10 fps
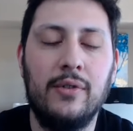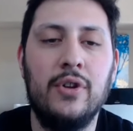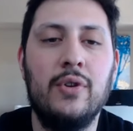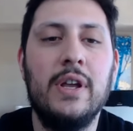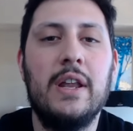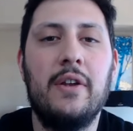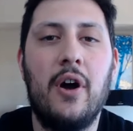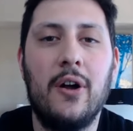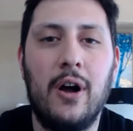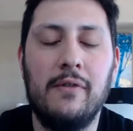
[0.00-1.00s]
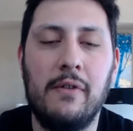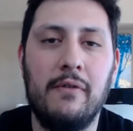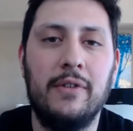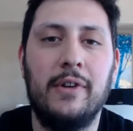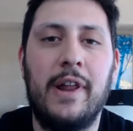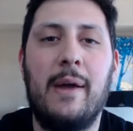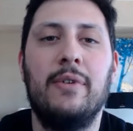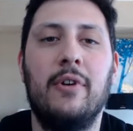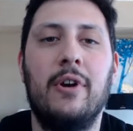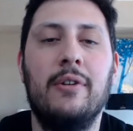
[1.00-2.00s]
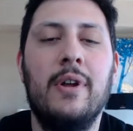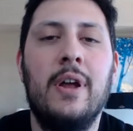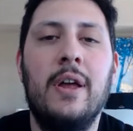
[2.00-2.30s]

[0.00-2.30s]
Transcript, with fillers: You can get a knockoff of this on Amazon